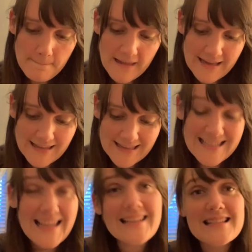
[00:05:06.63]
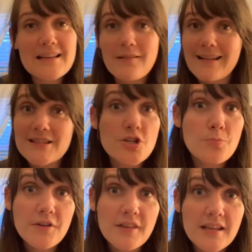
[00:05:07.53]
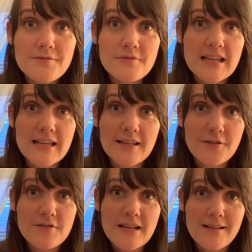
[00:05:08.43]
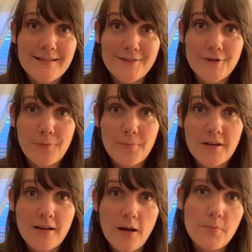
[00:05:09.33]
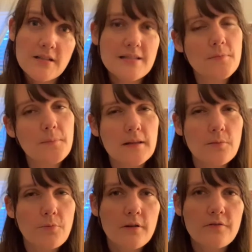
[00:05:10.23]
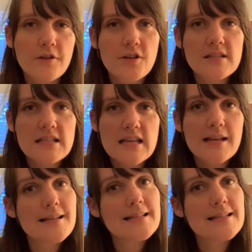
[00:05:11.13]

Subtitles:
And then the next thing, we got 2 more things we're taking notes on in your notebook. I'll put some up on the board for you to see in a